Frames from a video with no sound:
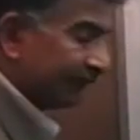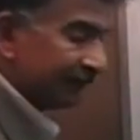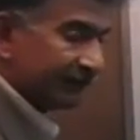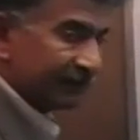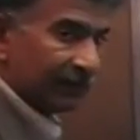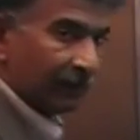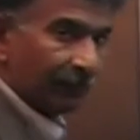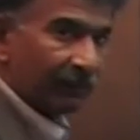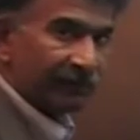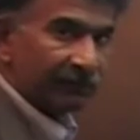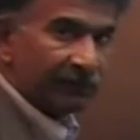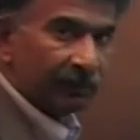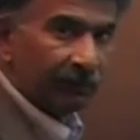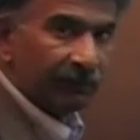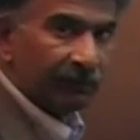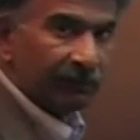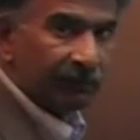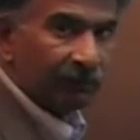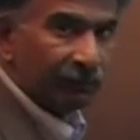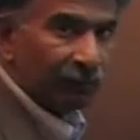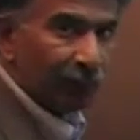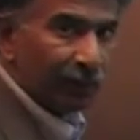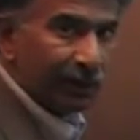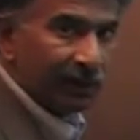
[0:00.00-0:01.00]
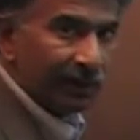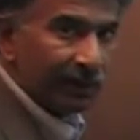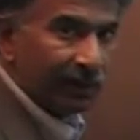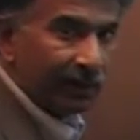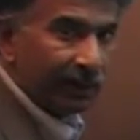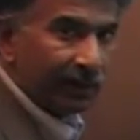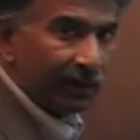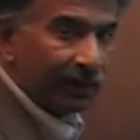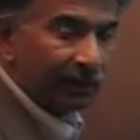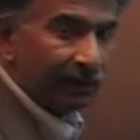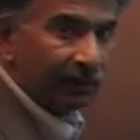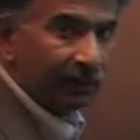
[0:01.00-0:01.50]
7 7 is
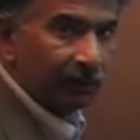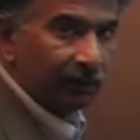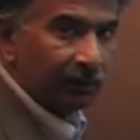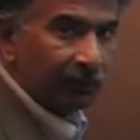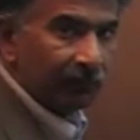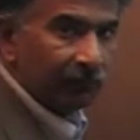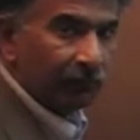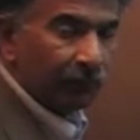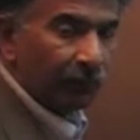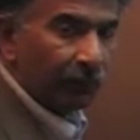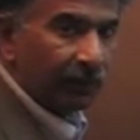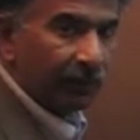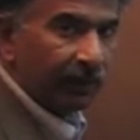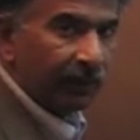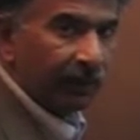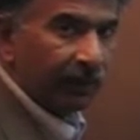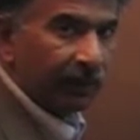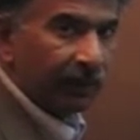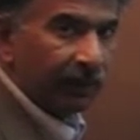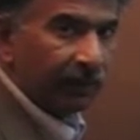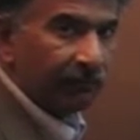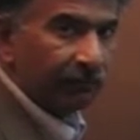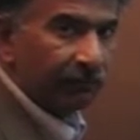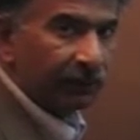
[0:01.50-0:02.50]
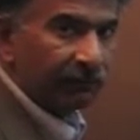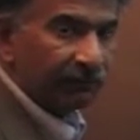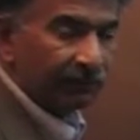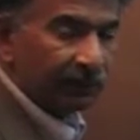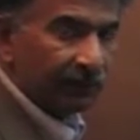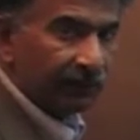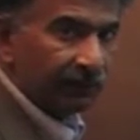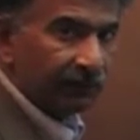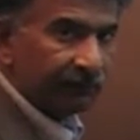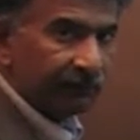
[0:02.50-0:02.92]
49, 49 plus another